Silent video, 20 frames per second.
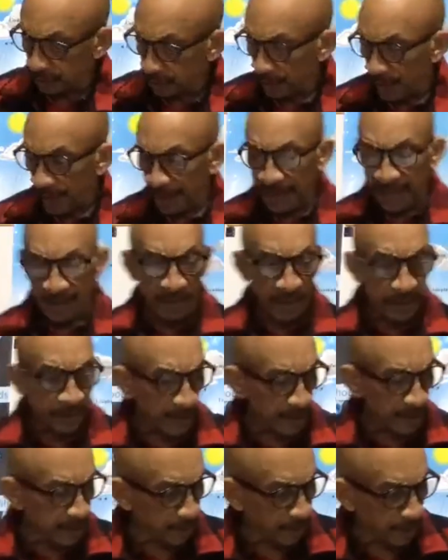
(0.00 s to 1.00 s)
My name is
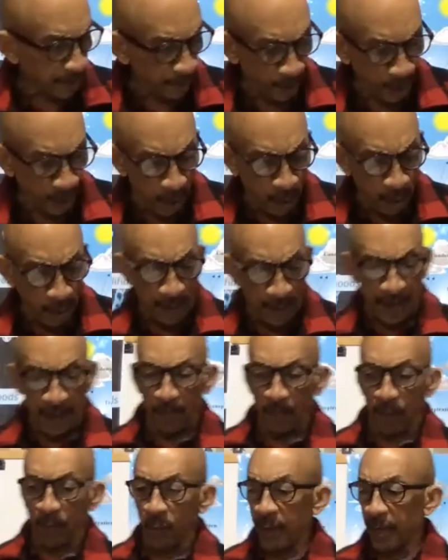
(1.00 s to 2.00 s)
Mr. Monroe,
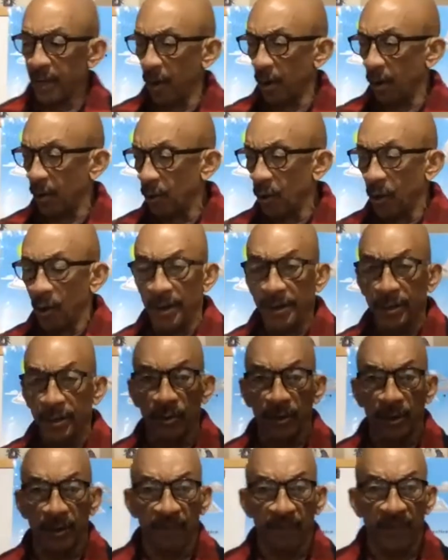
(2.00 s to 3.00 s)
and we are going to
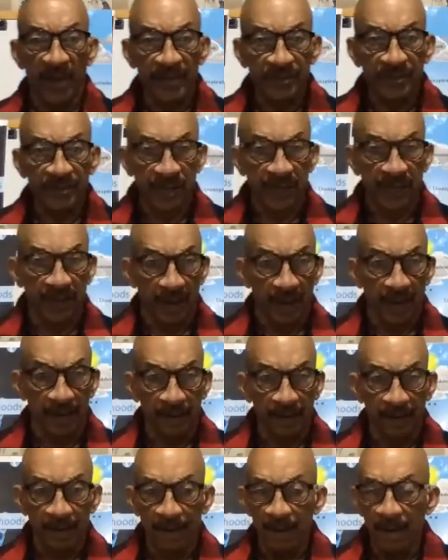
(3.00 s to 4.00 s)

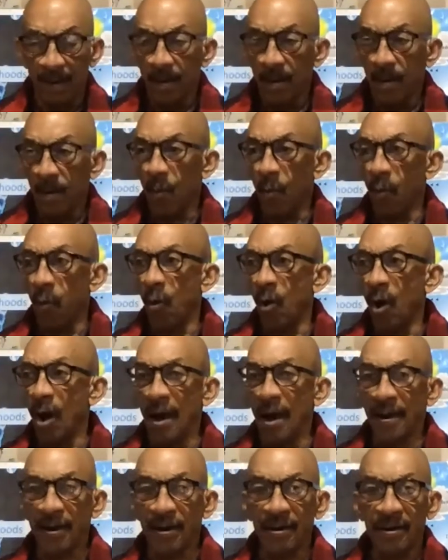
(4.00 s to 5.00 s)
investigate
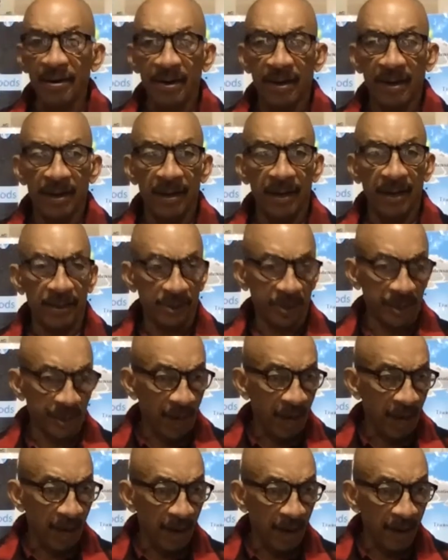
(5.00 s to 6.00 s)
water, its
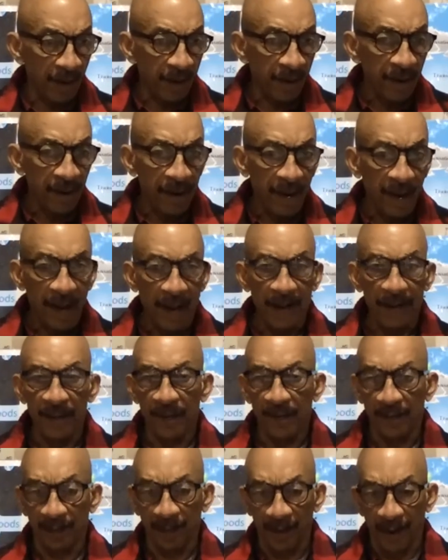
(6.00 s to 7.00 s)
color, and the
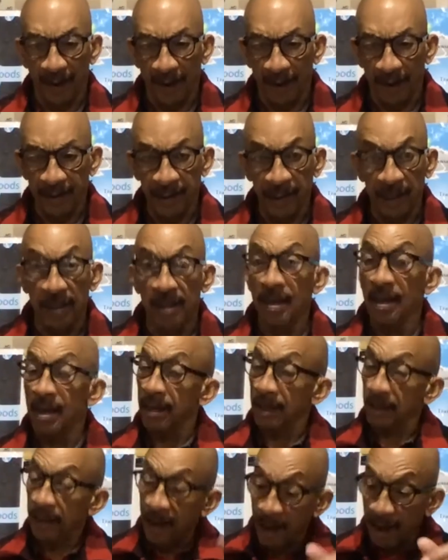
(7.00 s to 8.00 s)
clarity.
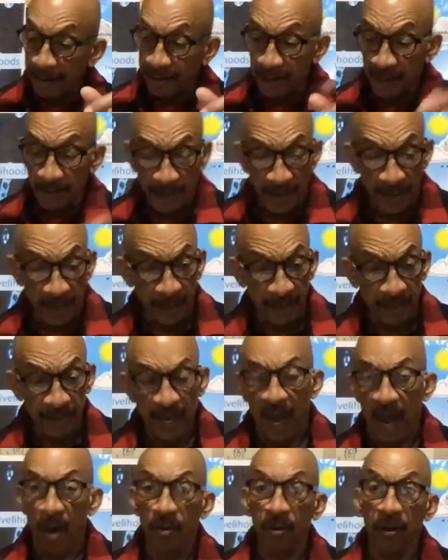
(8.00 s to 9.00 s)
Clarity means
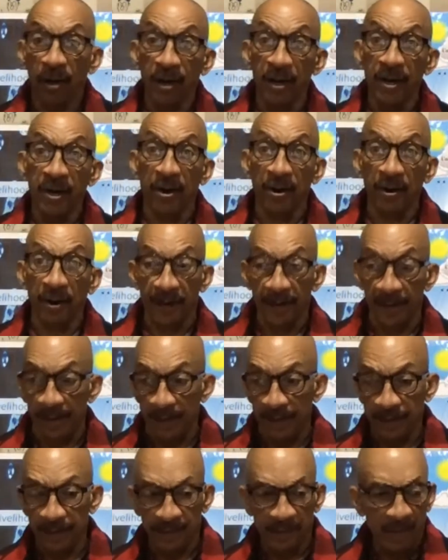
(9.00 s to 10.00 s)
how clear it
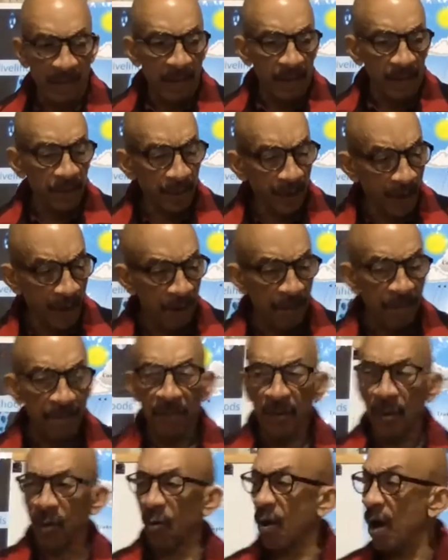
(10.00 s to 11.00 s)
is. You know,
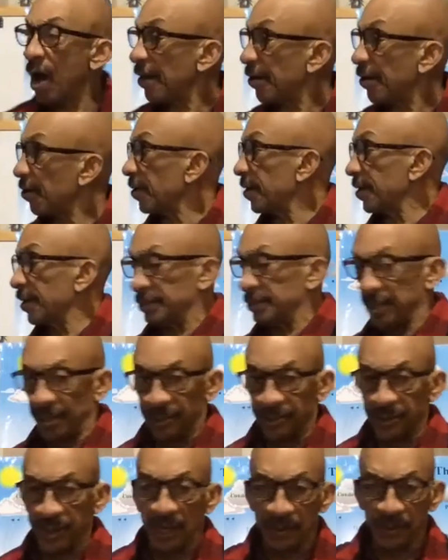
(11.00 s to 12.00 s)
water is
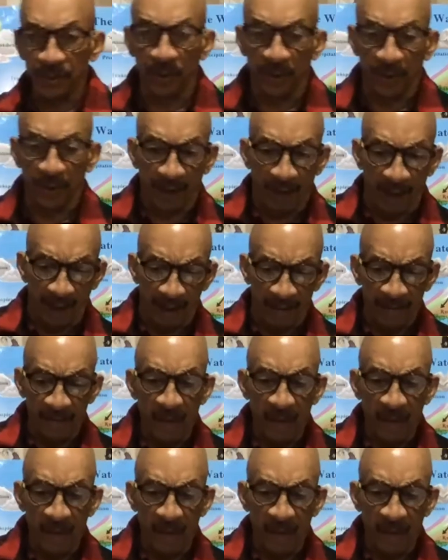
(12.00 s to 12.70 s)
essential to life.